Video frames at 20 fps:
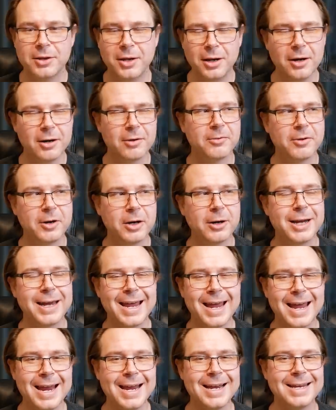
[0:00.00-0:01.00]
they are
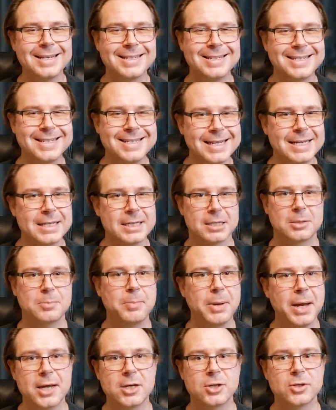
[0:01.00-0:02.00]
very 8 dense
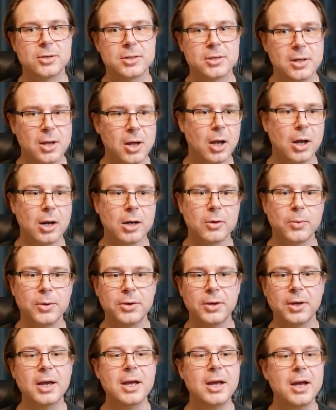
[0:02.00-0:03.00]
pages long,
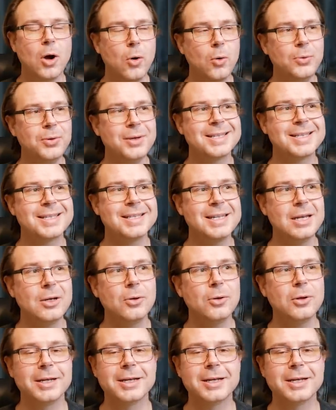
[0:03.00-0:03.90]
with only a single